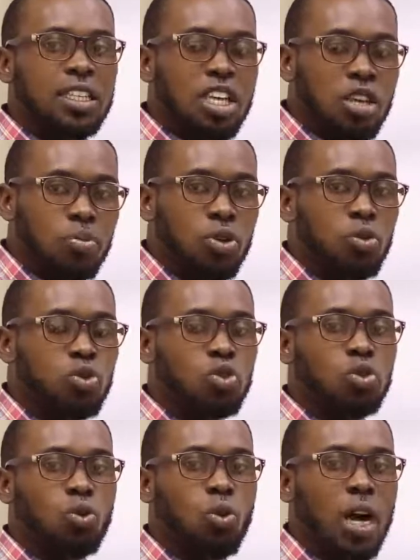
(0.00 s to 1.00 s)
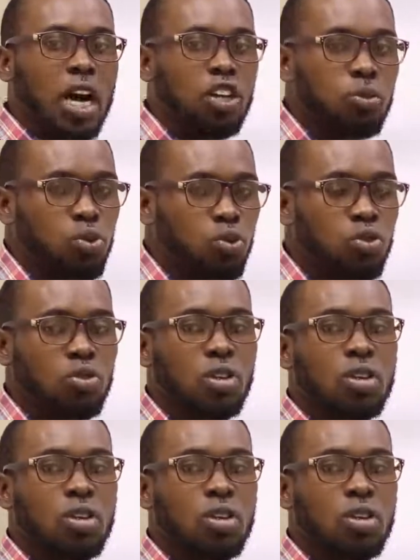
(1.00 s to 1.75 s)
inputs to outputs